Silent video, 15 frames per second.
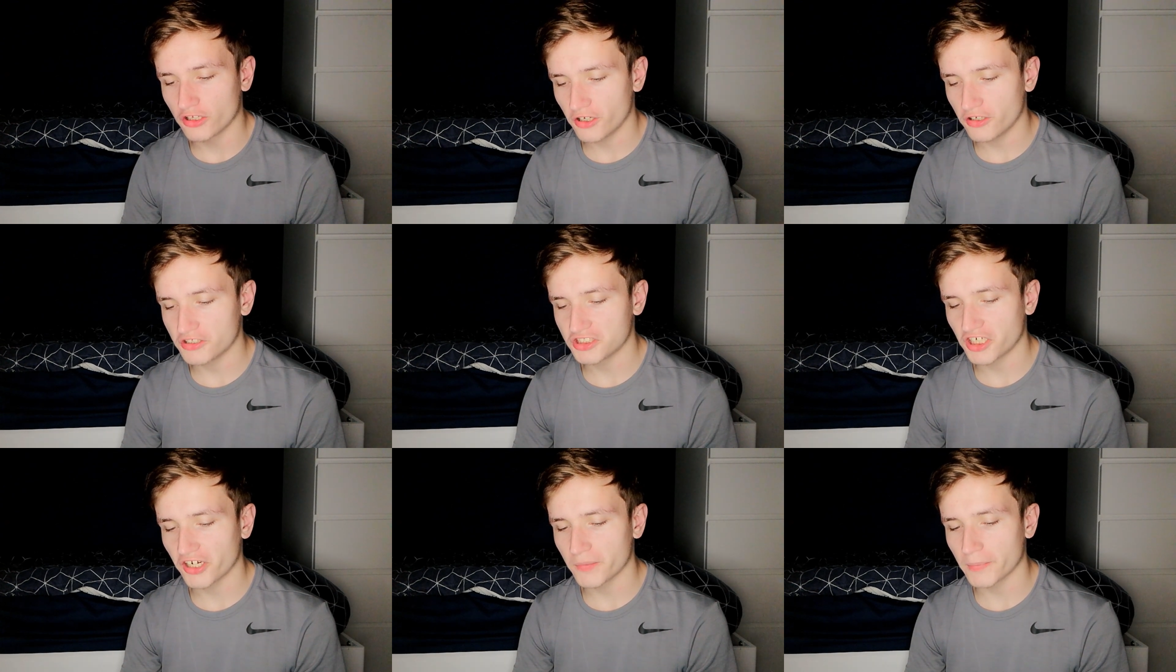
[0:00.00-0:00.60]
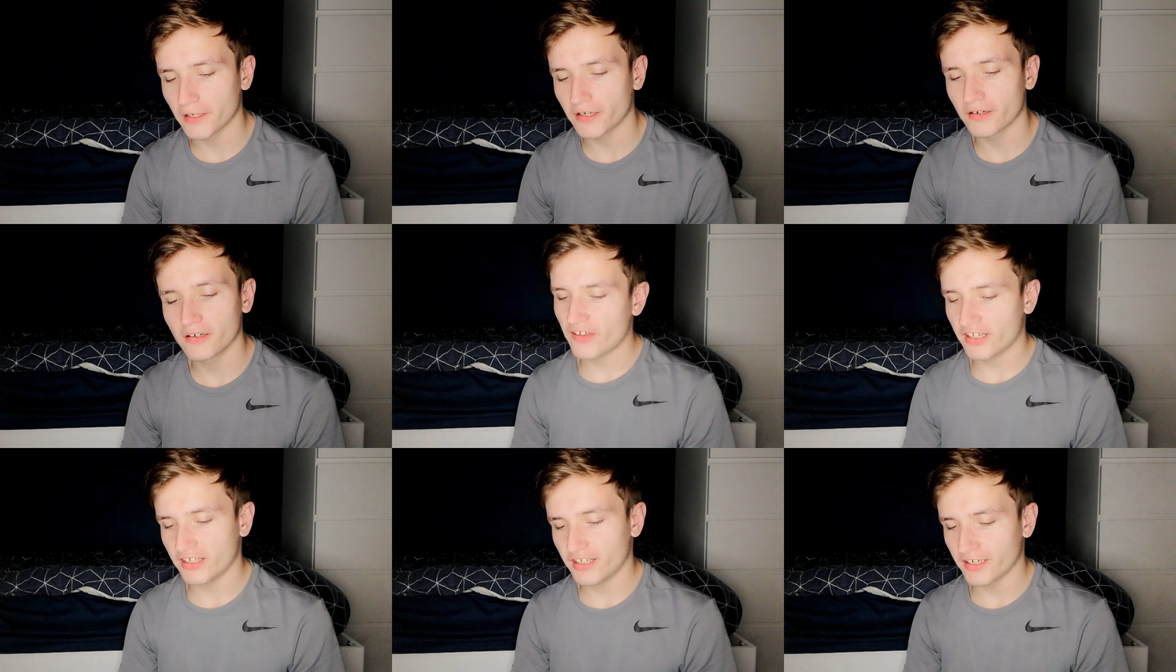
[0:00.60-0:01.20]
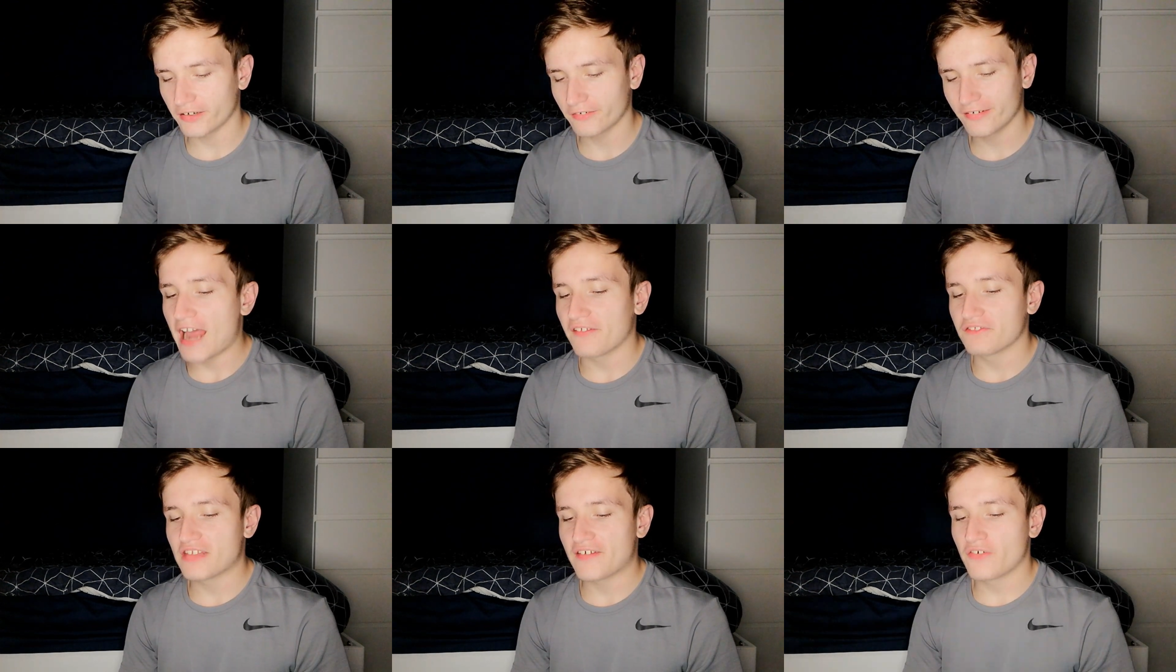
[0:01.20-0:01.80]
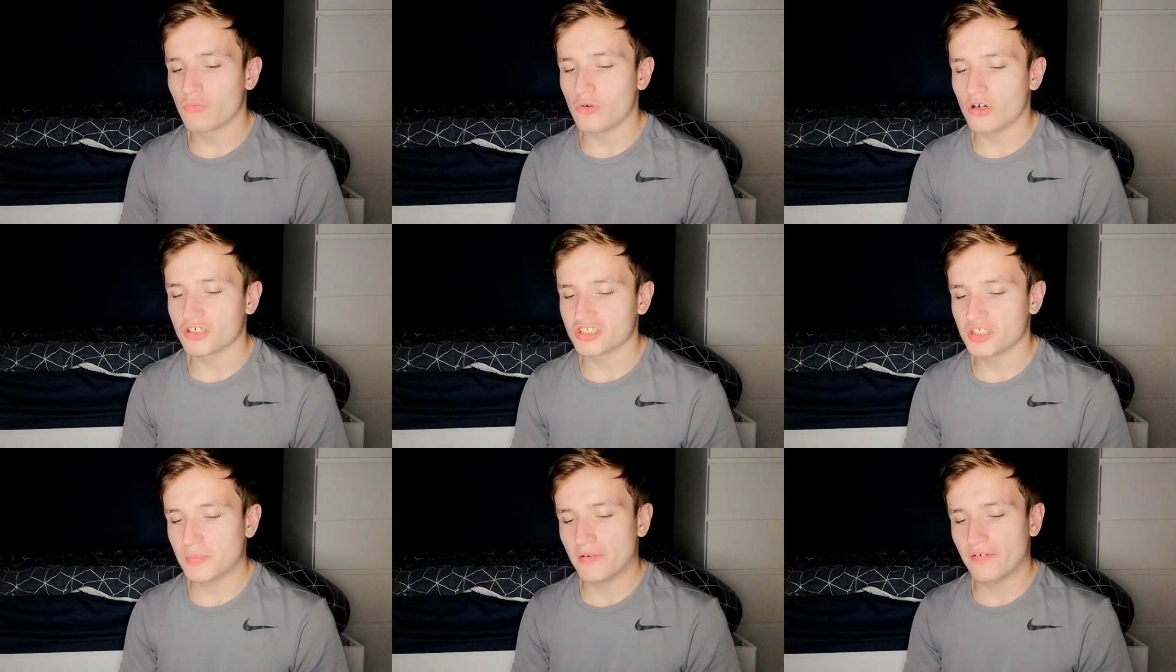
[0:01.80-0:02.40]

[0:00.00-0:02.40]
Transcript: YouTuber." Thank you. I've never watched you